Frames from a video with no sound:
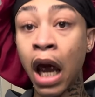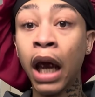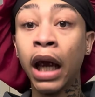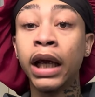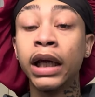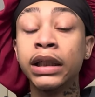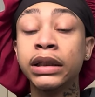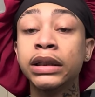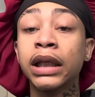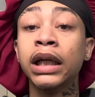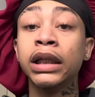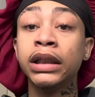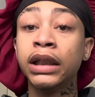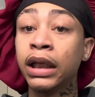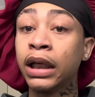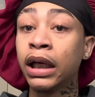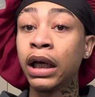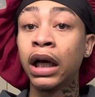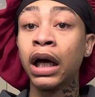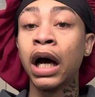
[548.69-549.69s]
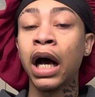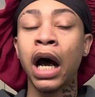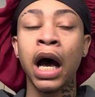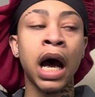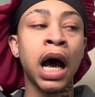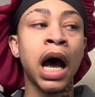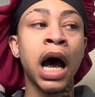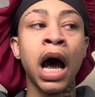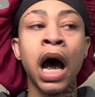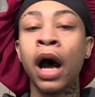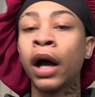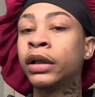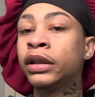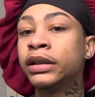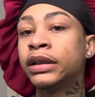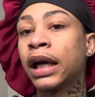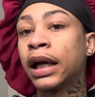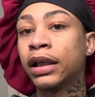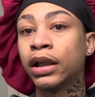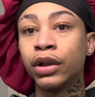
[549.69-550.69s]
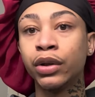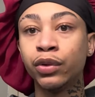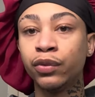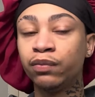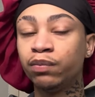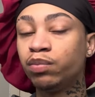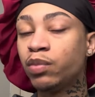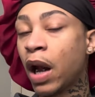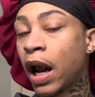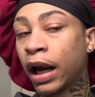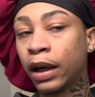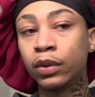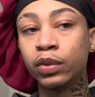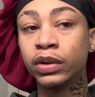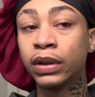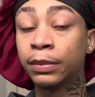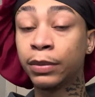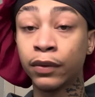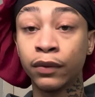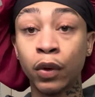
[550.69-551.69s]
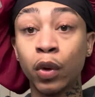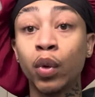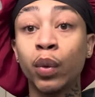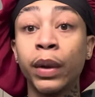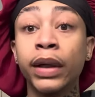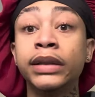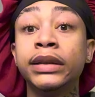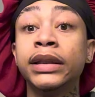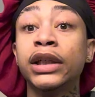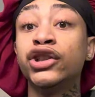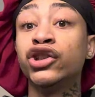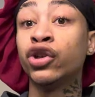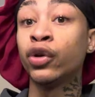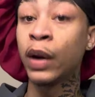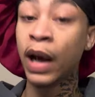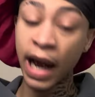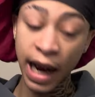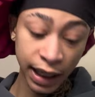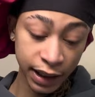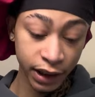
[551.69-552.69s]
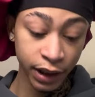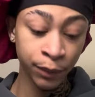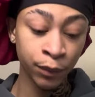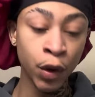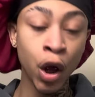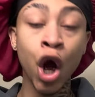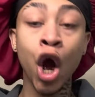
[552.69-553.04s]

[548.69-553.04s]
He's like, yeah, I, I just had to handle something real quick. Send your addy.